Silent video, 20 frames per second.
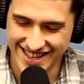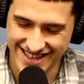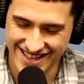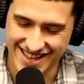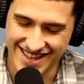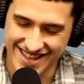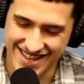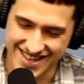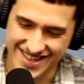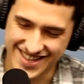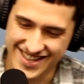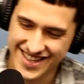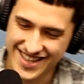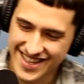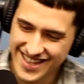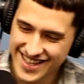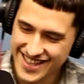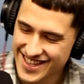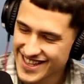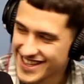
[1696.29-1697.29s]

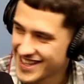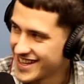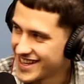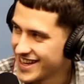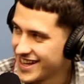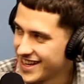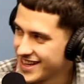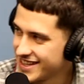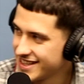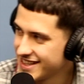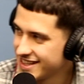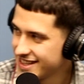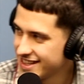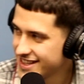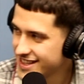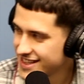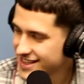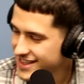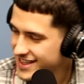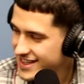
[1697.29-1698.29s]

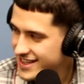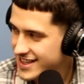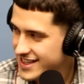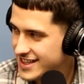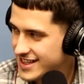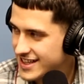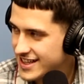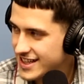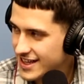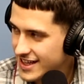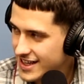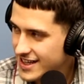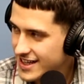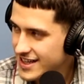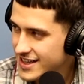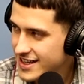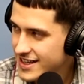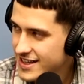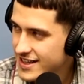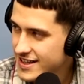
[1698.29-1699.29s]

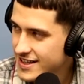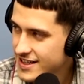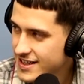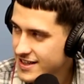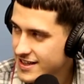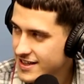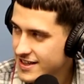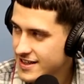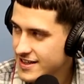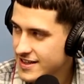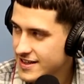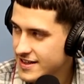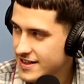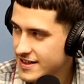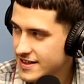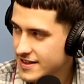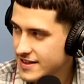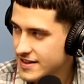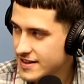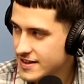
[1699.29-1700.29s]

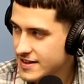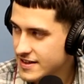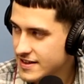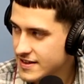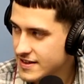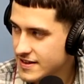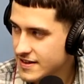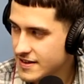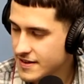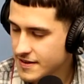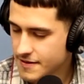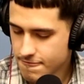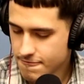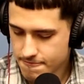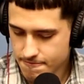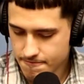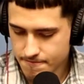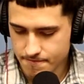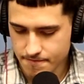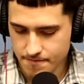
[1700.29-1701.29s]

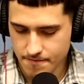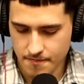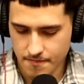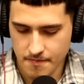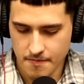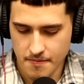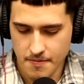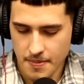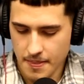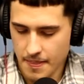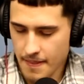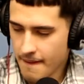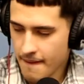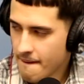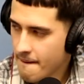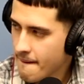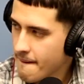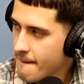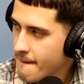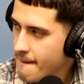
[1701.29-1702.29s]

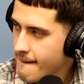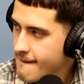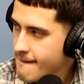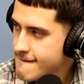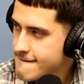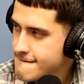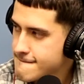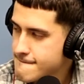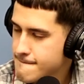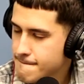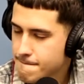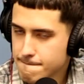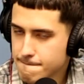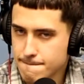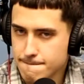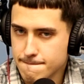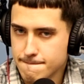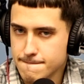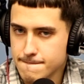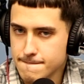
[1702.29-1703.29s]

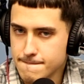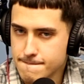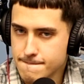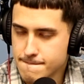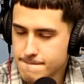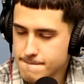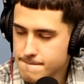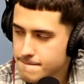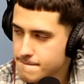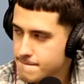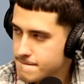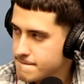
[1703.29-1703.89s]
No words are spoken by the person on screen.